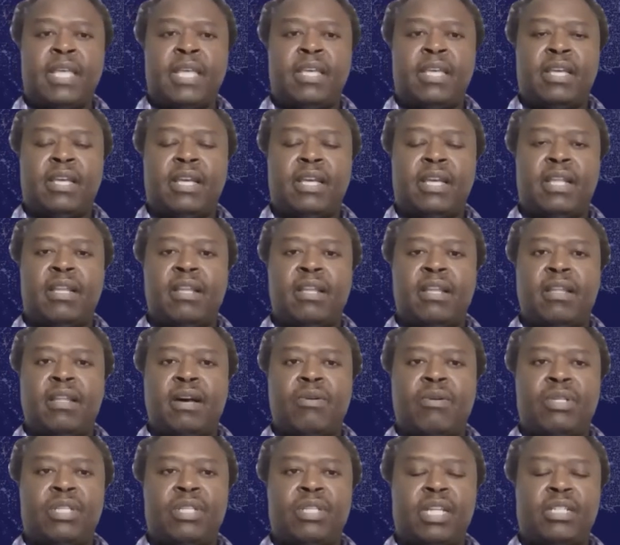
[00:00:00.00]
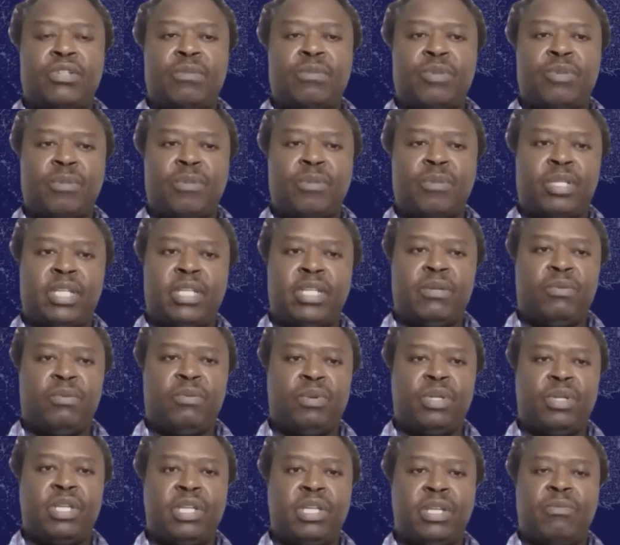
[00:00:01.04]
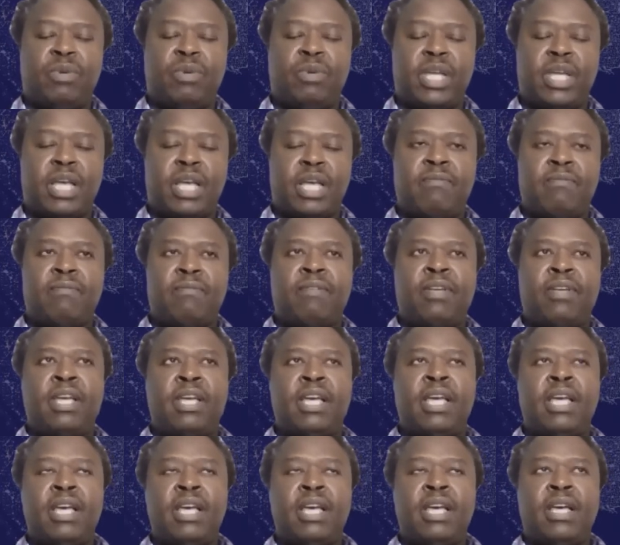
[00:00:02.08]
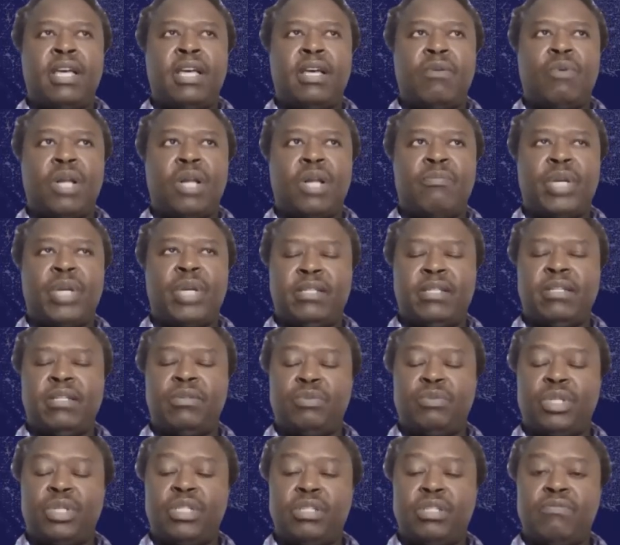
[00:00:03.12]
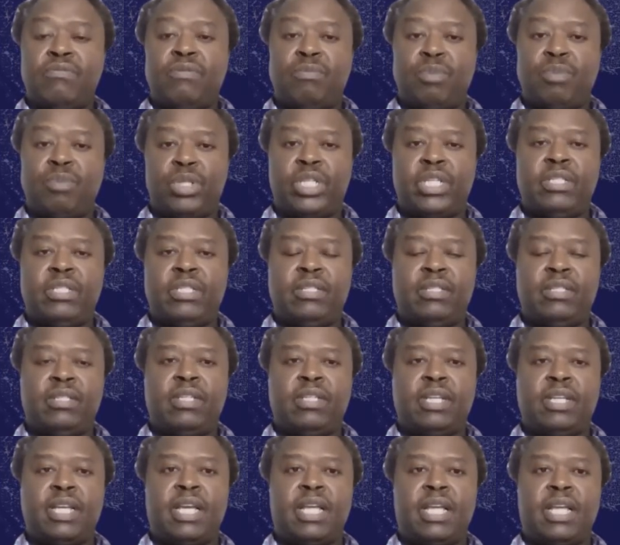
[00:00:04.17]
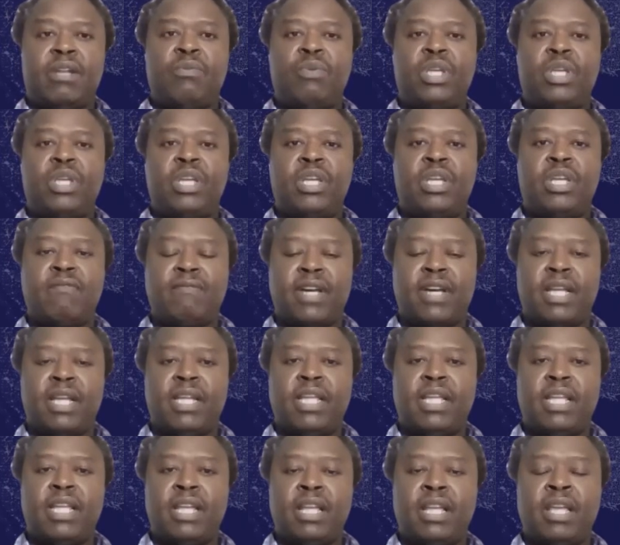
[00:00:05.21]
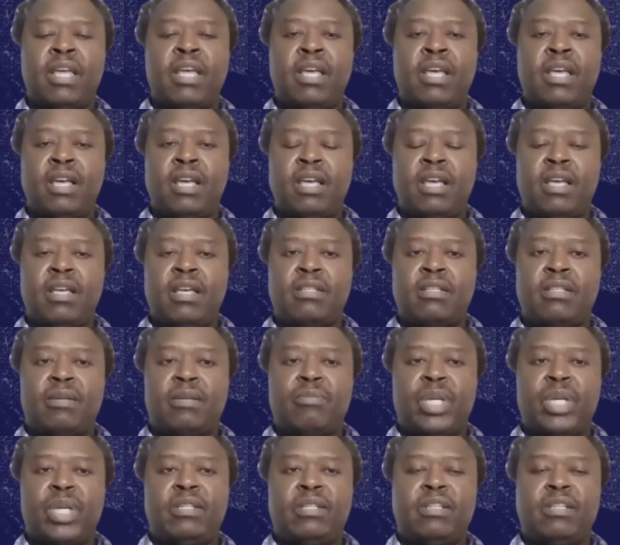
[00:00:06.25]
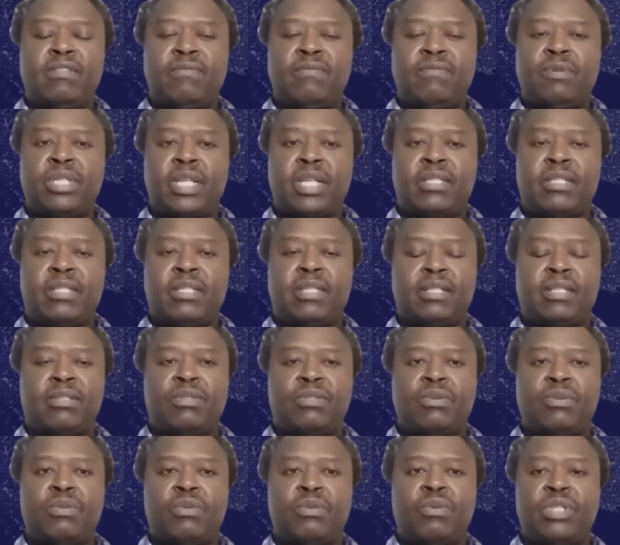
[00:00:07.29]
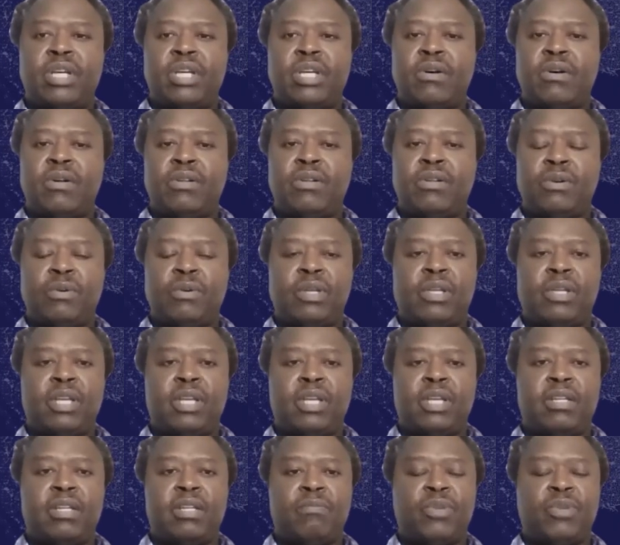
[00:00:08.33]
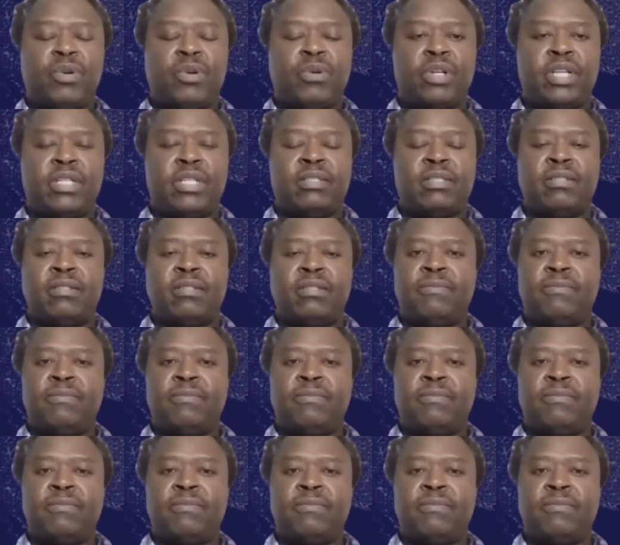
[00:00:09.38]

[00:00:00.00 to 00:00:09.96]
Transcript: And our intellectual property, we have one patent, which is for bushings, and we are filing some patents for sensors. So those are ongoing and in progress.